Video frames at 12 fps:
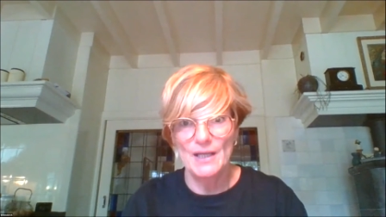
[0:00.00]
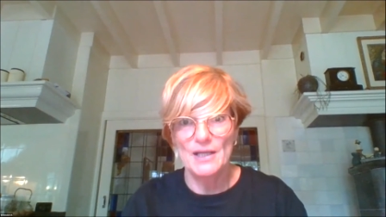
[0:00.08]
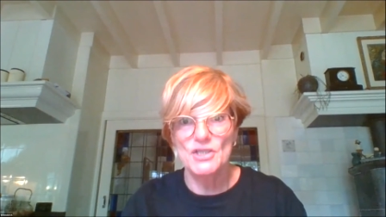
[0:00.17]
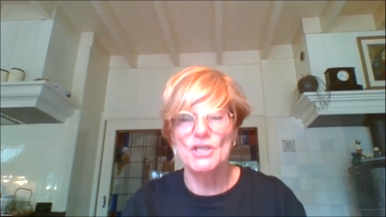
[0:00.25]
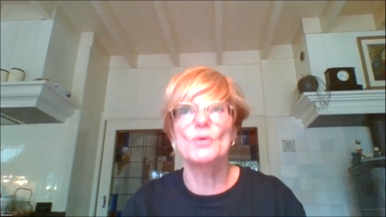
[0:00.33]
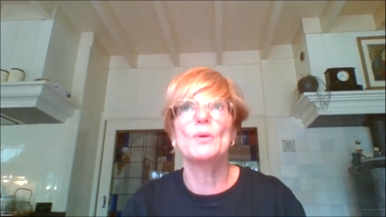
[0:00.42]

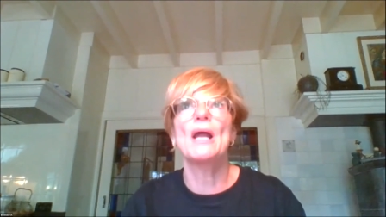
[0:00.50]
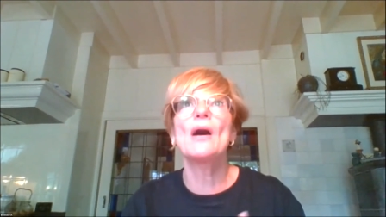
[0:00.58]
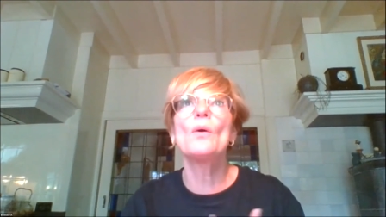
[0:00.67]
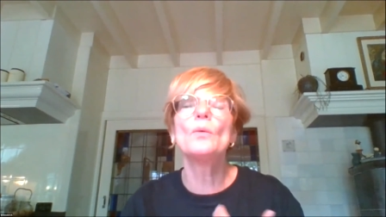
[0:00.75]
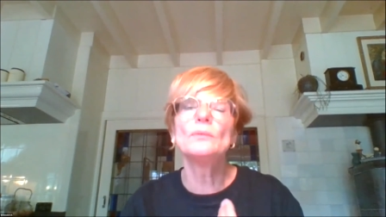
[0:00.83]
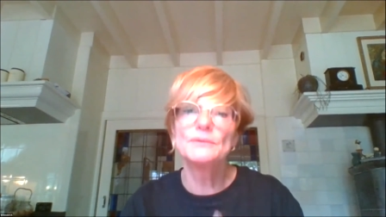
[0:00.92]
So
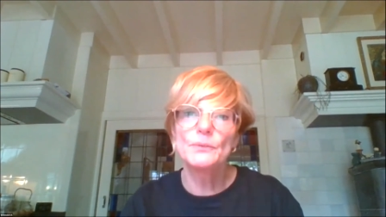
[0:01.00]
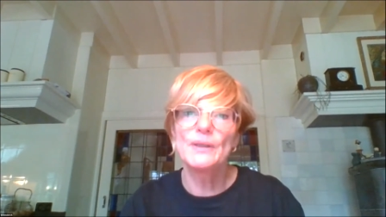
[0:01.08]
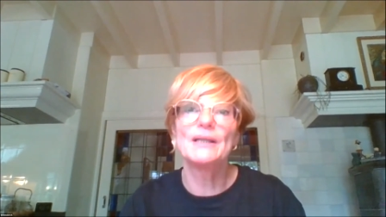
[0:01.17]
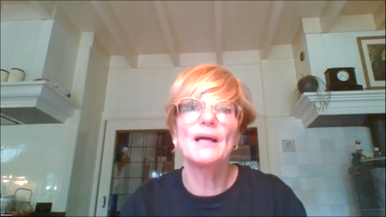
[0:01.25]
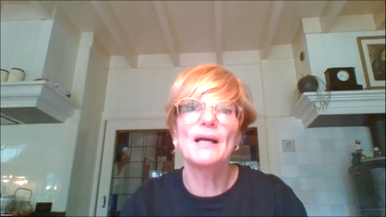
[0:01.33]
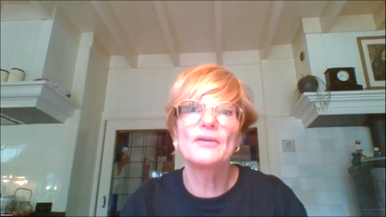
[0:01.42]
now,
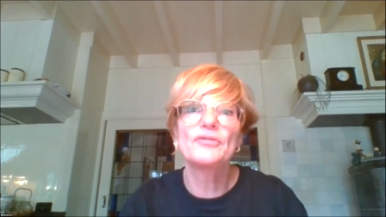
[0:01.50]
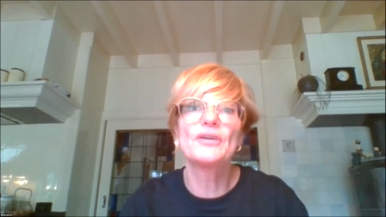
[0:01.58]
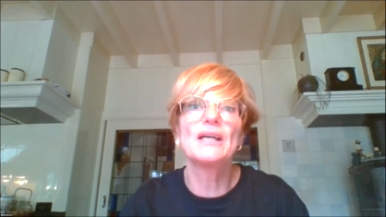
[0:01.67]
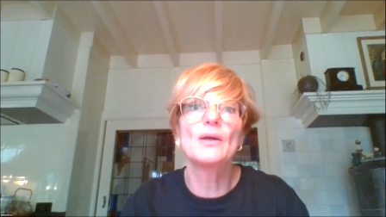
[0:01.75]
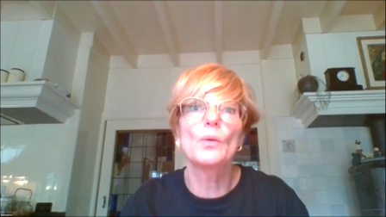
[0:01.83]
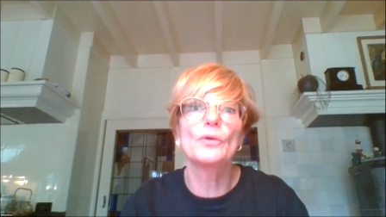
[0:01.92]
when I
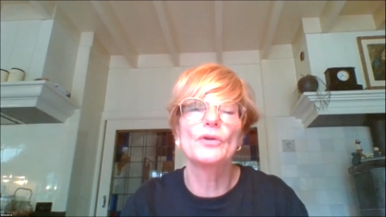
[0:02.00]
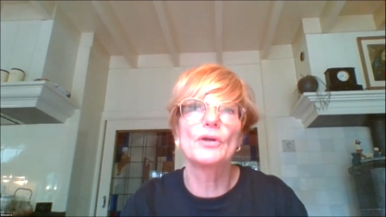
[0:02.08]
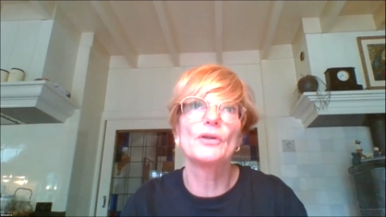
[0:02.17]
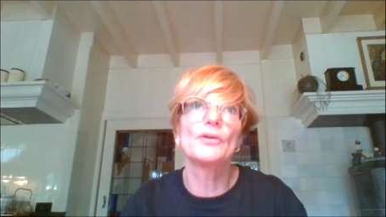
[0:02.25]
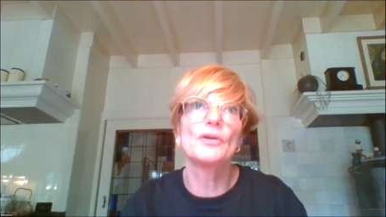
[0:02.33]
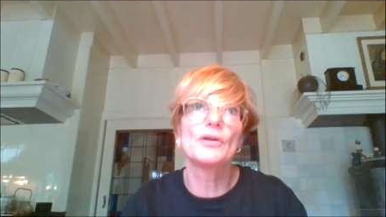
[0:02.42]
think
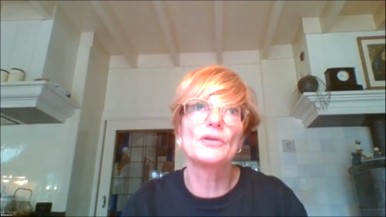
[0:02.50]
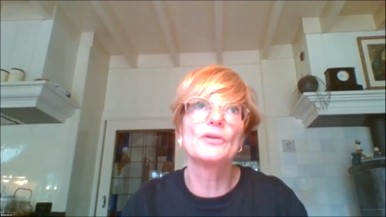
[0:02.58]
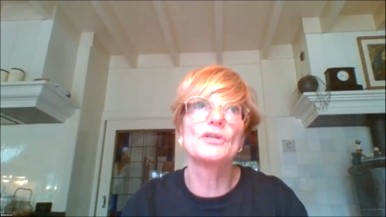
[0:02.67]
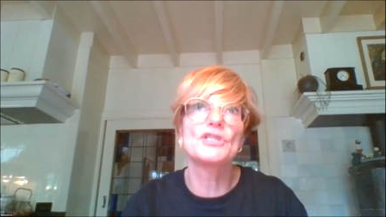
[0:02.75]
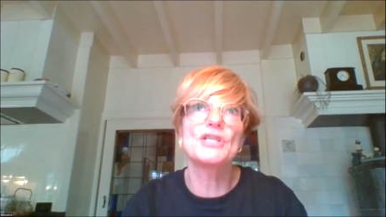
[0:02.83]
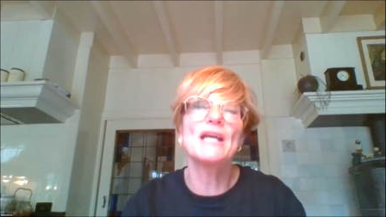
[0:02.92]

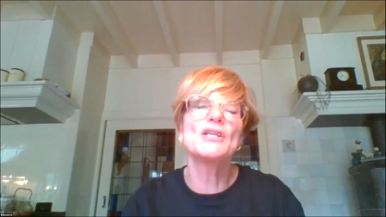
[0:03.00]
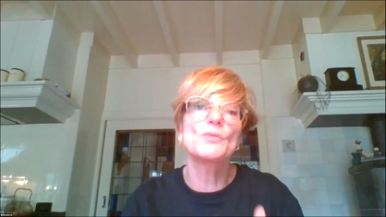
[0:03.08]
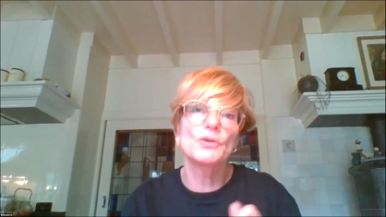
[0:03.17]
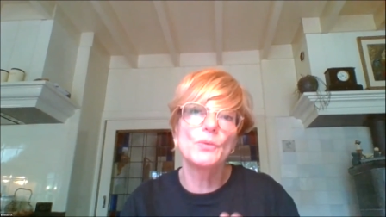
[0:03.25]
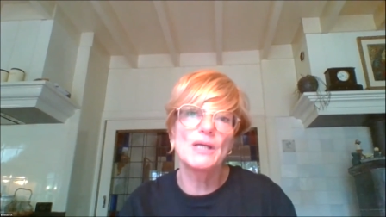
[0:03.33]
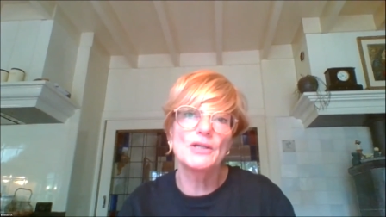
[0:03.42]
the change
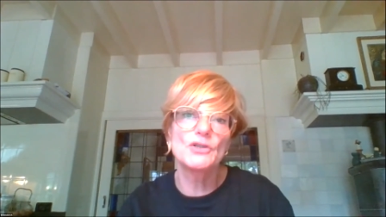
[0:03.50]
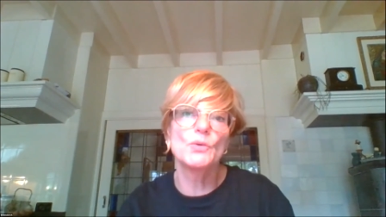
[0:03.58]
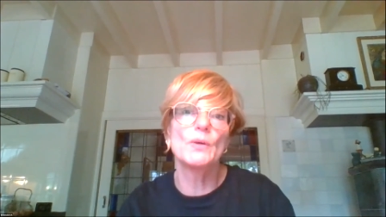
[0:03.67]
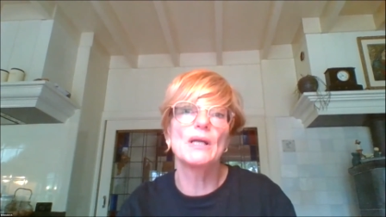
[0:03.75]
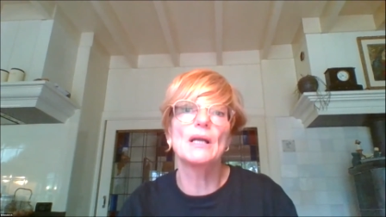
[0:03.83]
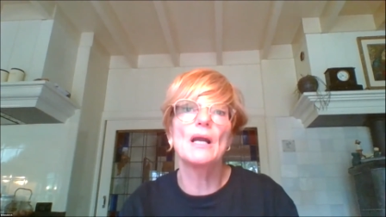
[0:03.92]
what we are
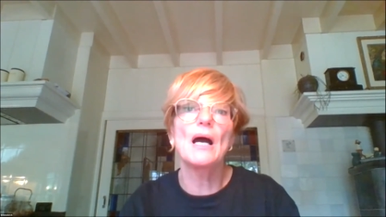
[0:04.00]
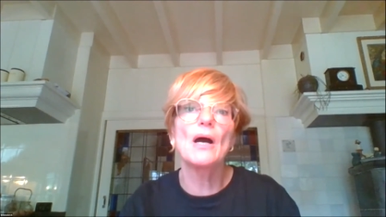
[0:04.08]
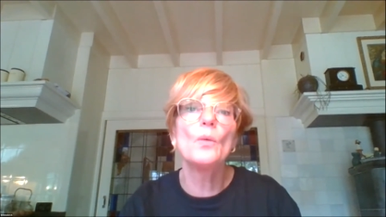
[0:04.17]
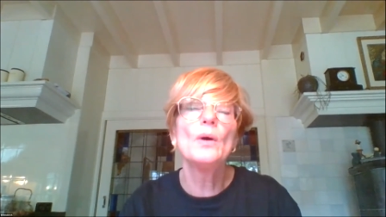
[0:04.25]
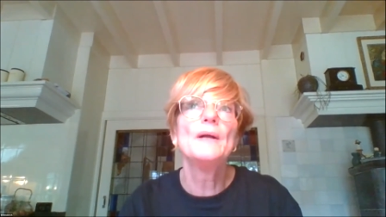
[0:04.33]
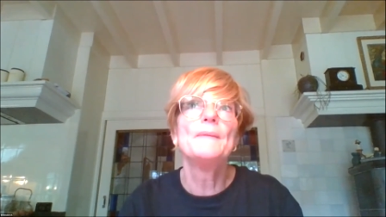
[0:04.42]
doing
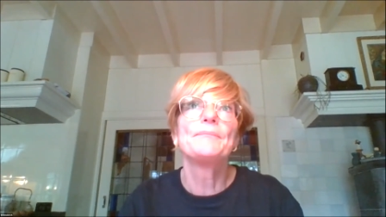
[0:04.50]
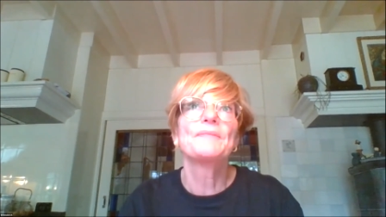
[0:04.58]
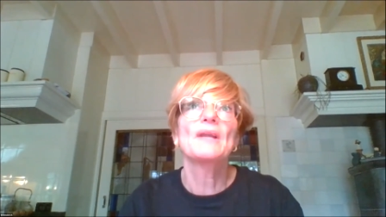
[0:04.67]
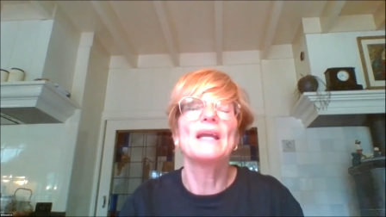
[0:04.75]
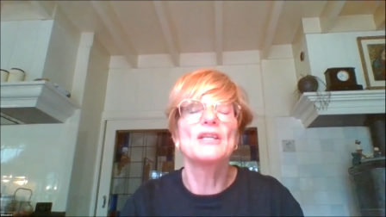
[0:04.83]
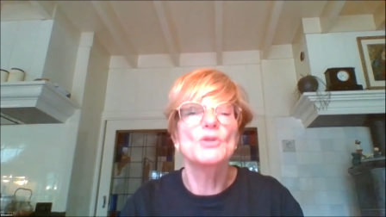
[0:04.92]
now,
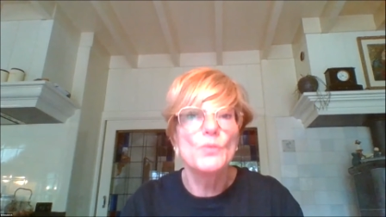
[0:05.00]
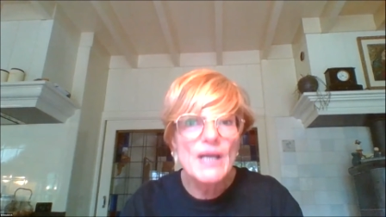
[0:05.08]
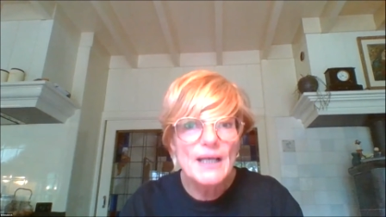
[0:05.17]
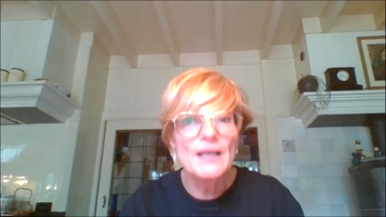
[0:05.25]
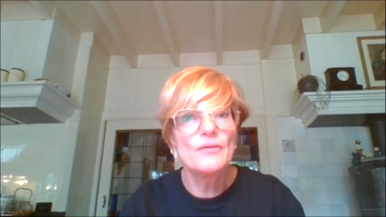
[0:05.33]
it's really,